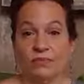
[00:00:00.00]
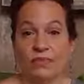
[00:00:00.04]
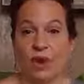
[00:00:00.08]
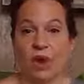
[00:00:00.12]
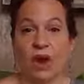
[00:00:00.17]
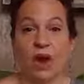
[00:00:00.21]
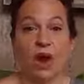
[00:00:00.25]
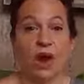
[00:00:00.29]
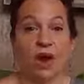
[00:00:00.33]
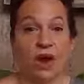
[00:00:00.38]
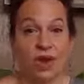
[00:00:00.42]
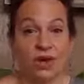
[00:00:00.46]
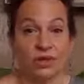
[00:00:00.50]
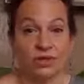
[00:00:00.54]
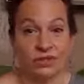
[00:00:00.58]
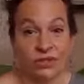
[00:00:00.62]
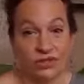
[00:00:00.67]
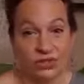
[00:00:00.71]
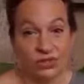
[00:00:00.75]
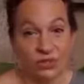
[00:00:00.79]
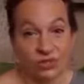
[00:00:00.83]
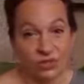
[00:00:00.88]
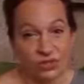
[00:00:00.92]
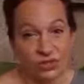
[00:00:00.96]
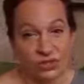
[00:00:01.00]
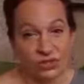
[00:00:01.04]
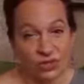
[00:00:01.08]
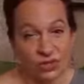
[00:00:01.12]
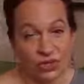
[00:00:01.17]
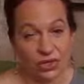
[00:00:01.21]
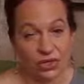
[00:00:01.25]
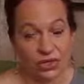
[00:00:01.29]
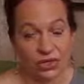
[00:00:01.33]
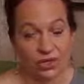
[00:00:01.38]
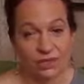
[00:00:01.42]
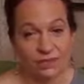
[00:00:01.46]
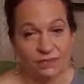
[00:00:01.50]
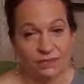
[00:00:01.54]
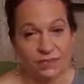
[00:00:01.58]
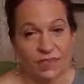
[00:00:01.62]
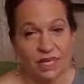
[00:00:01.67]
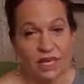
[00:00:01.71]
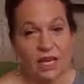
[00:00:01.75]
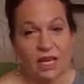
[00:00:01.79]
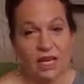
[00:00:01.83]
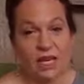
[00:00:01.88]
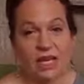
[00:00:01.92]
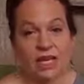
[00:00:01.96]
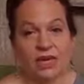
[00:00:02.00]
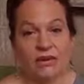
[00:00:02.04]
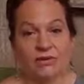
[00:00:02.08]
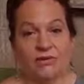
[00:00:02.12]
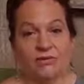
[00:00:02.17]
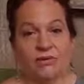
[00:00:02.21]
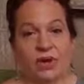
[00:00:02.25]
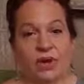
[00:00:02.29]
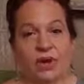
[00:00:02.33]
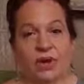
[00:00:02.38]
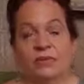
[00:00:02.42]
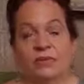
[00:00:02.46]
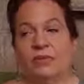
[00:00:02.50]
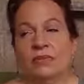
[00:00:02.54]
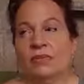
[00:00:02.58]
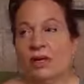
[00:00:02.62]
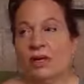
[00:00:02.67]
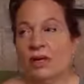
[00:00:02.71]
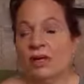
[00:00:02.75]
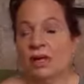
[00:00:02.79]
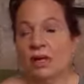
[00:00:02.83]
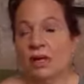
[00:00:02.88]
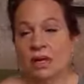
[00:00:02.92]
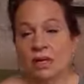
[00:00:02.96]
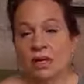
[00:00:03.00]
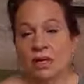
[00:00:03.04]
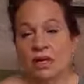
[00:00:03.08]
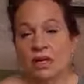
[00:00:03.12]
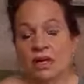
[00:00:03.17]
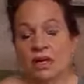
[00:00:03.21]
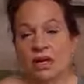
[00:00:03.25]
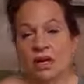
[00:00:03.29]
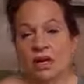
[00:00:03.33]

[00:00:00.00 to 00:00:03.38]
hard to discern from a,